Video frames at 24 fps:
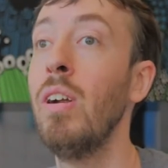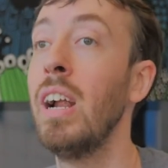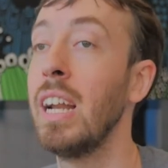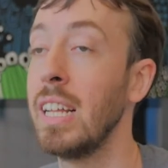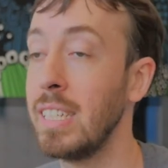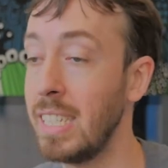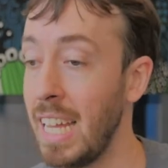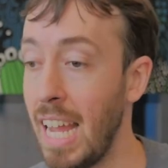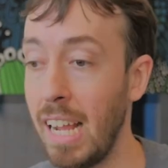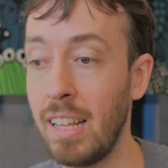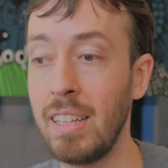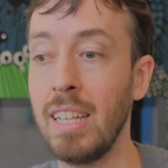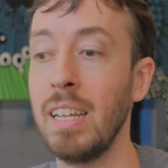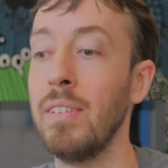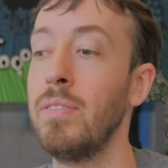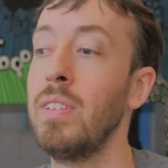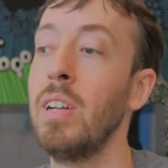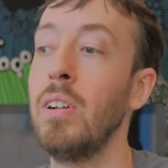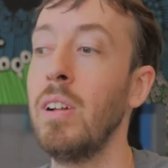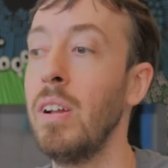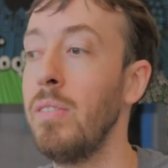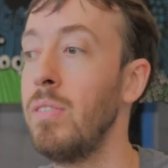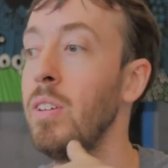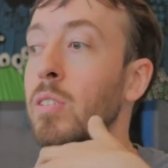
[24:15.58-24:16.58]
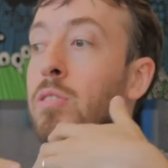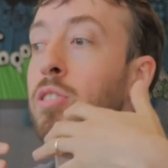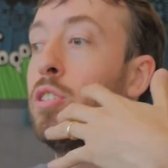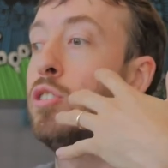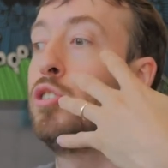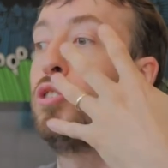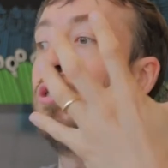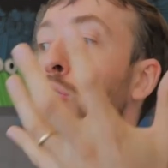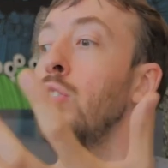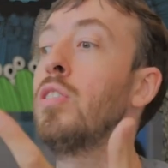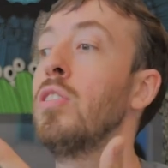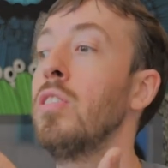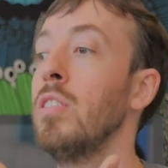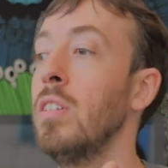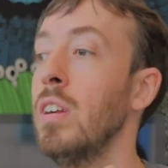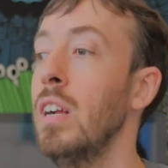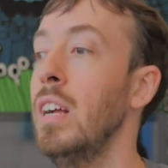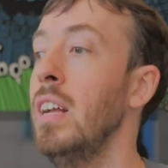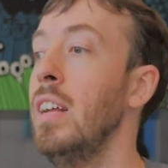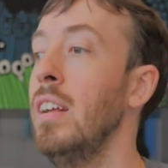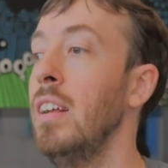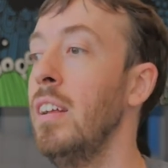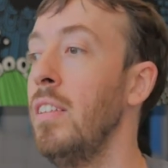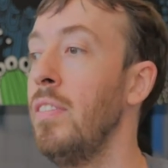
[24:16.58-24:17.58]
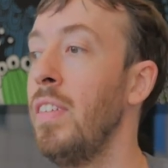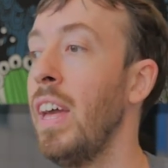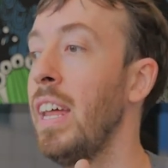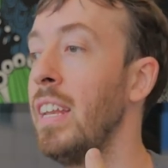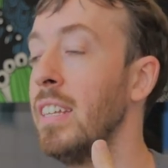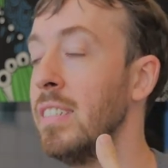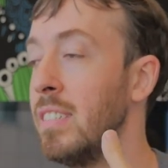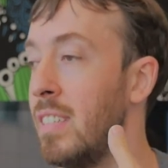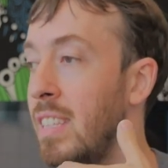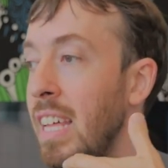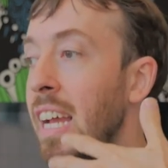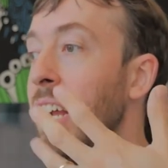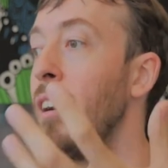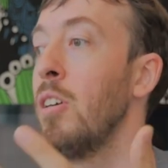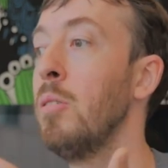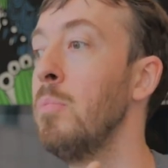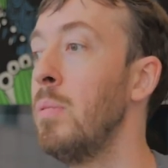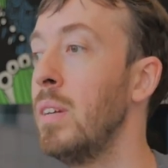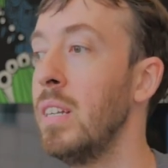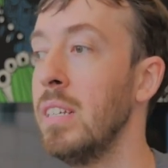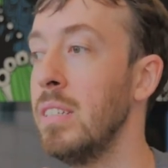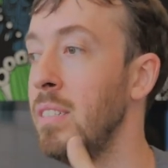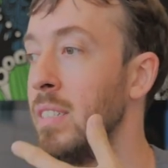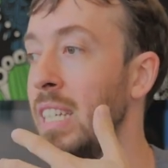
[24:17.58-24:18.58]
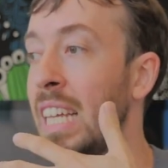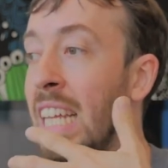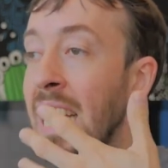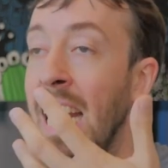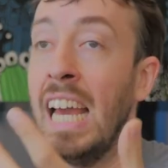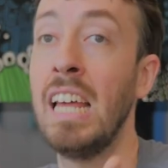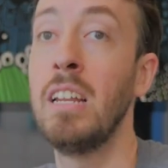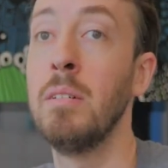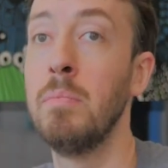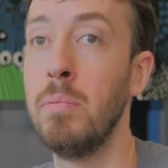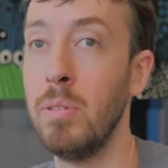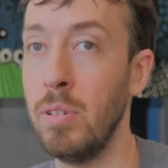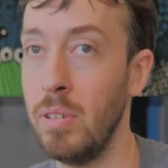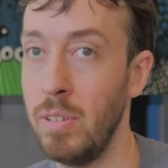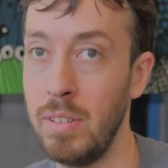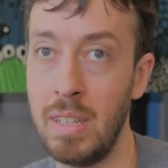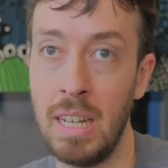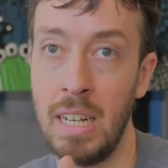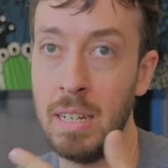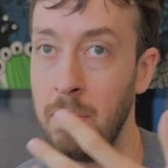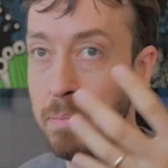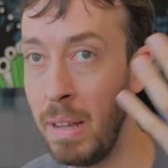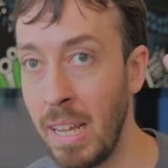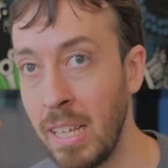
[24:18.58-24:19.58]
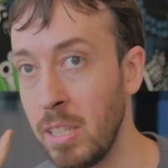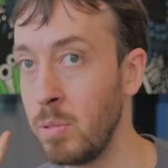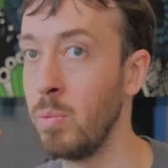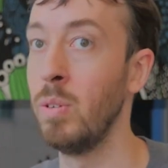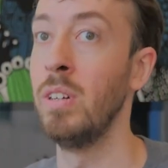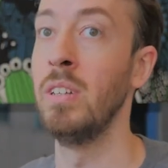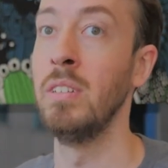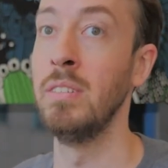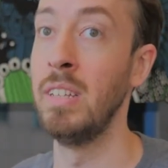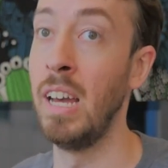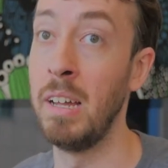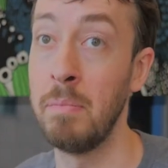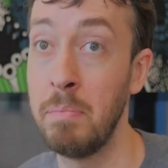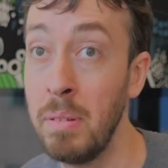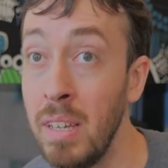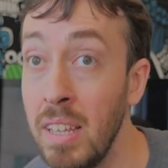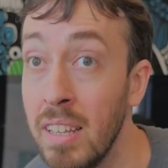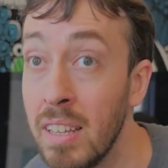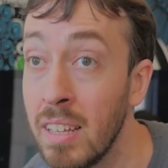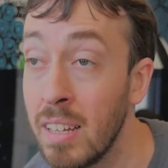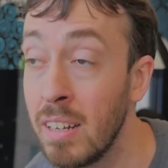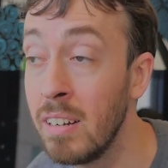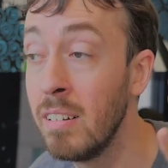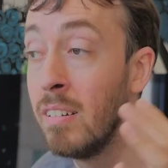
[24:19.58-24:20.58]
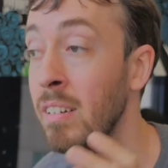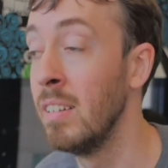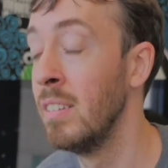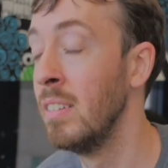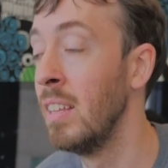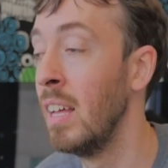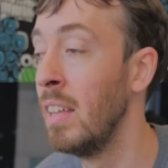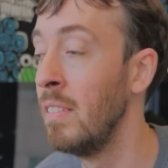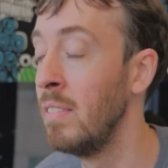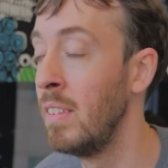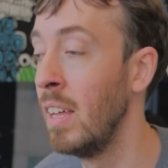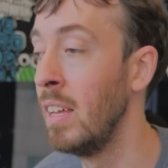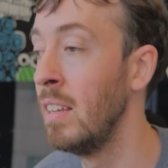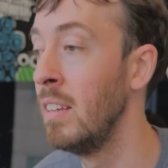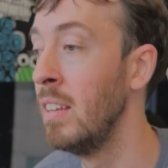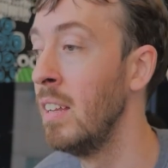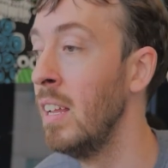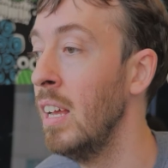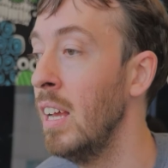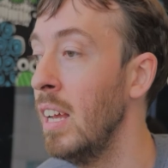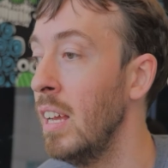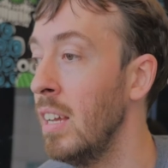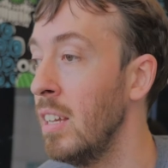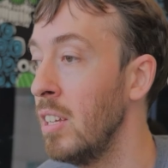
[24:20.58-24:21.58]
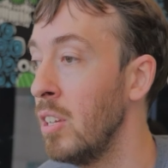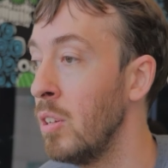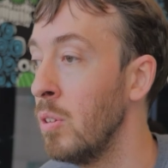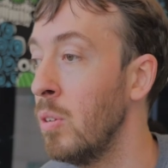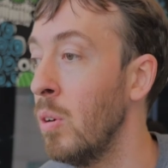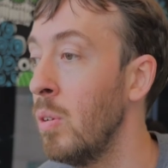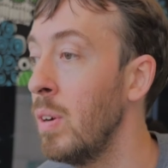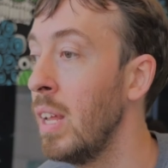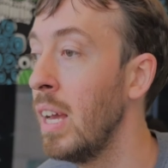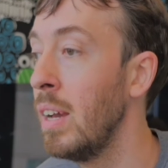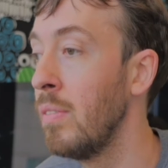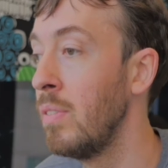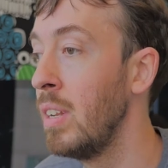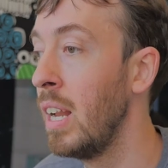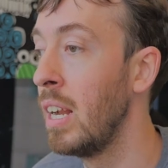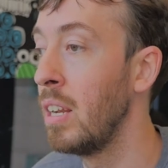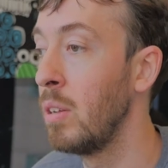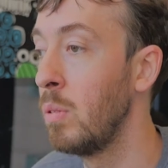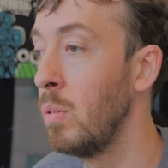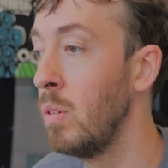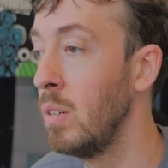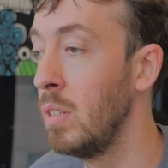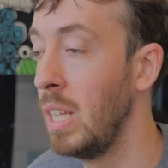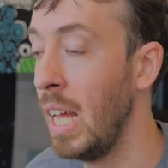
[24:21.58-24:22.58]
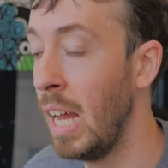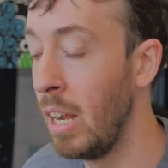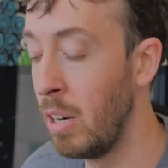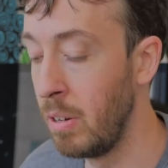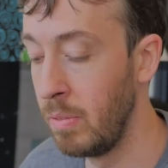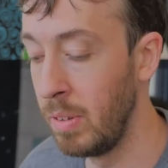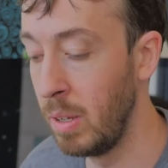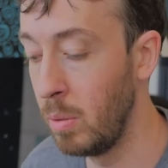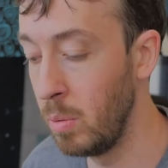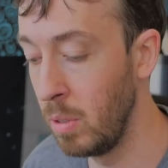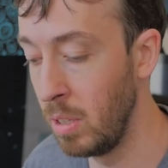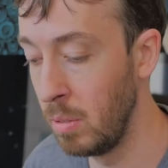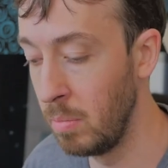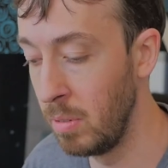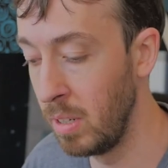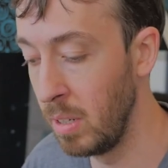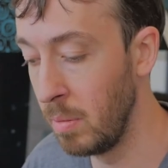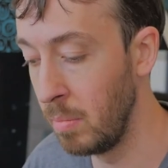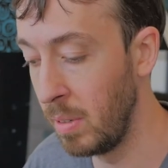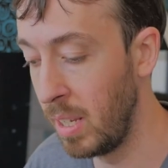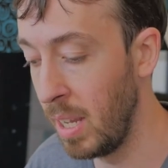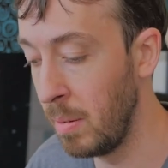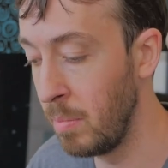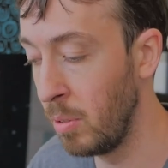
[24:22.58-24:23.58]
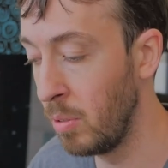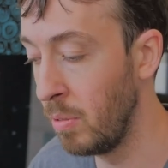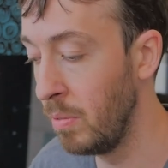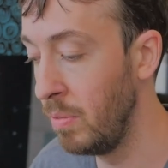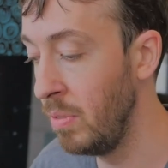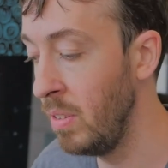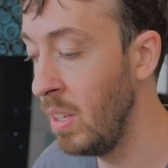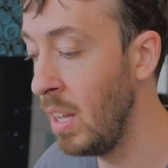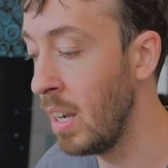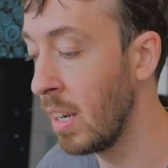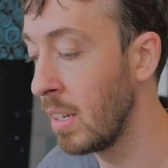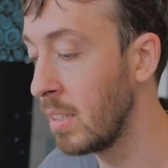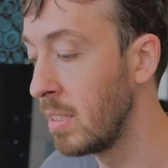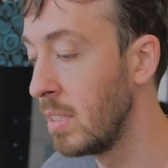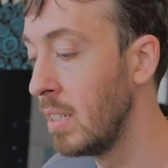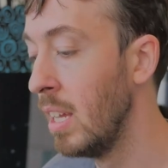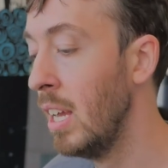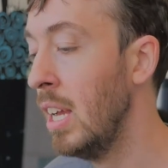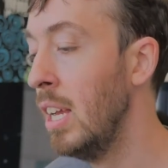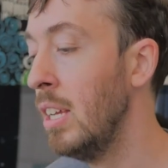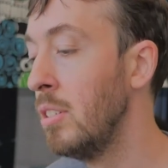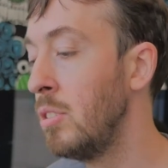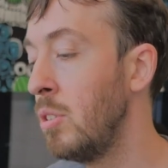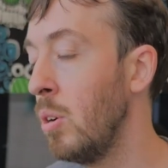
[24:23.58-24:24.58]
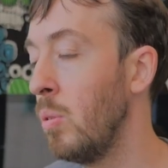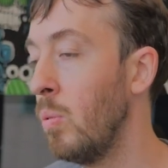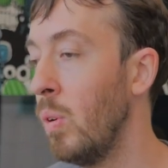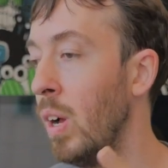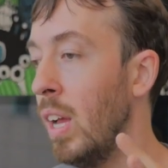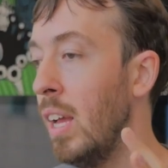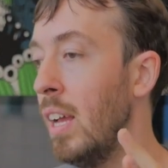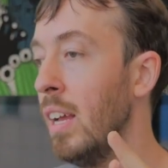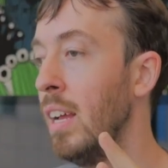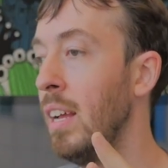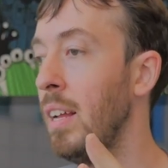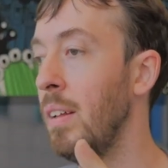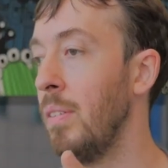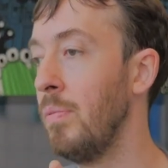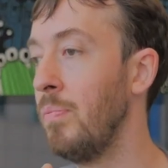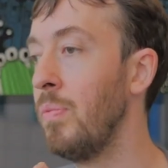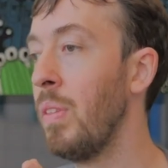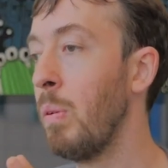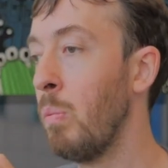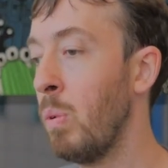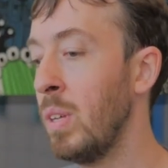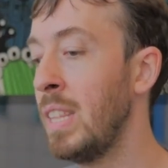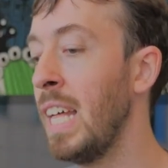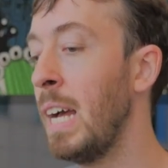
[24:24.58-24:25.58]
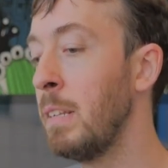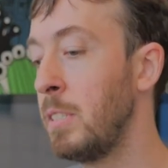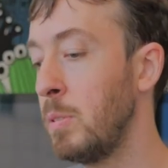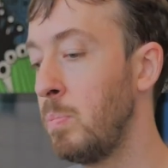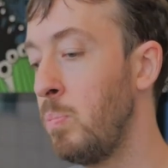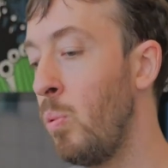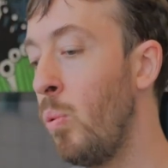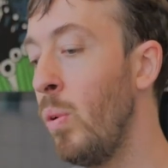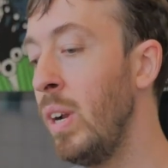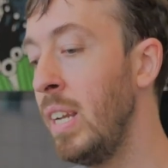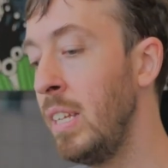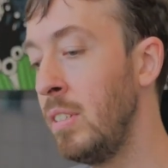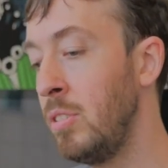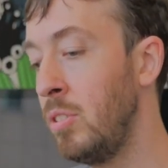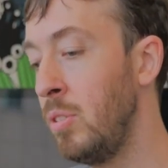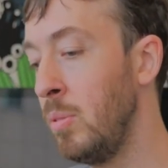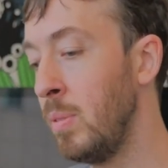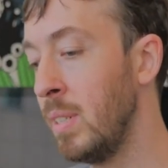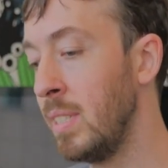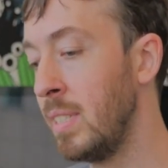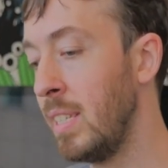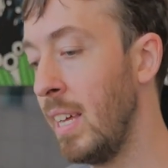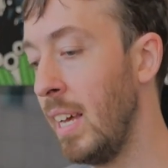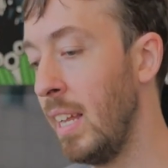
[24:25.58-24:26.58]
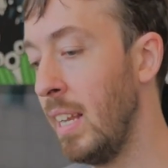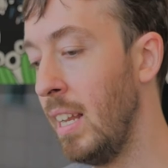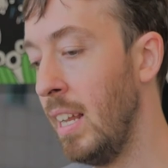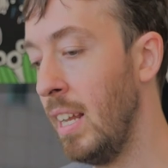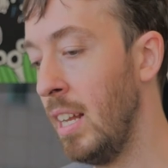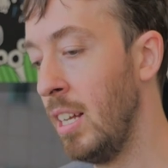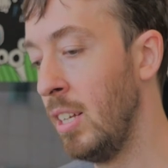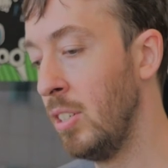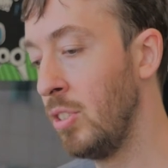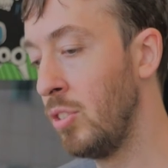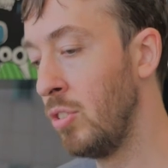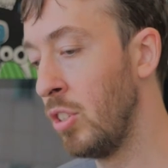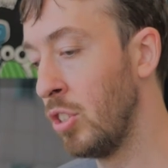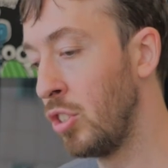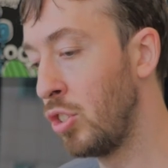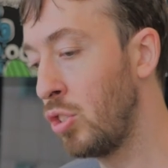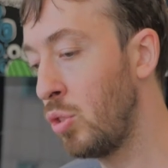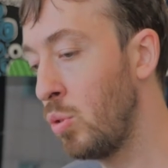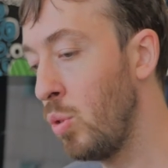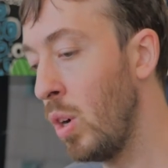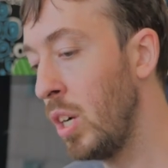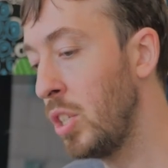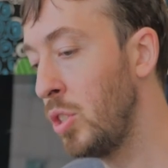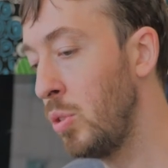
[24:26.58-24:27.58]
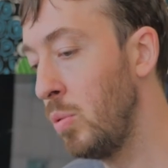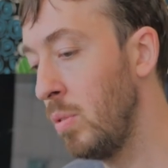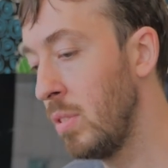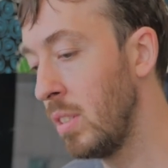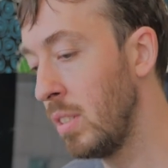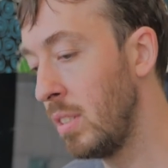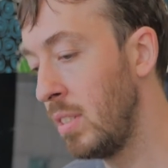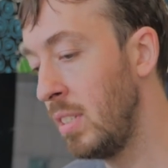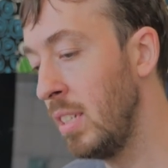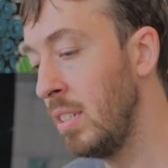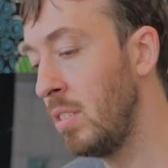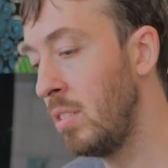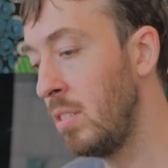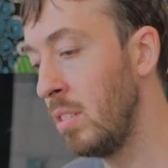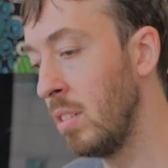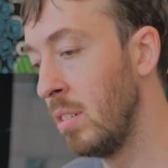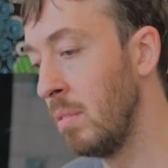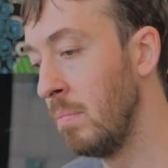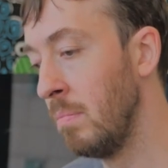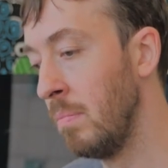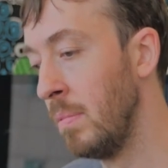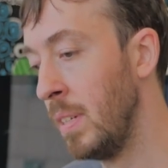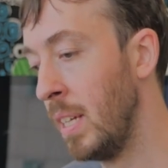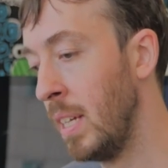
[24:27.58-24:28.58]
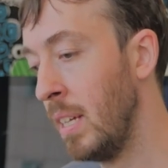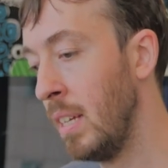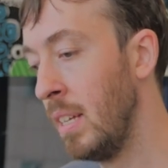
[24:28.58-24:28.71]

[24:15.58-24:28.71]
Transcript: Right, exactly. If there's a sugar that is there but is inedible, then it may as well not be there. And then you don't have an out of equilibrium chemical flux. So what that's pointing to is that the structure of the system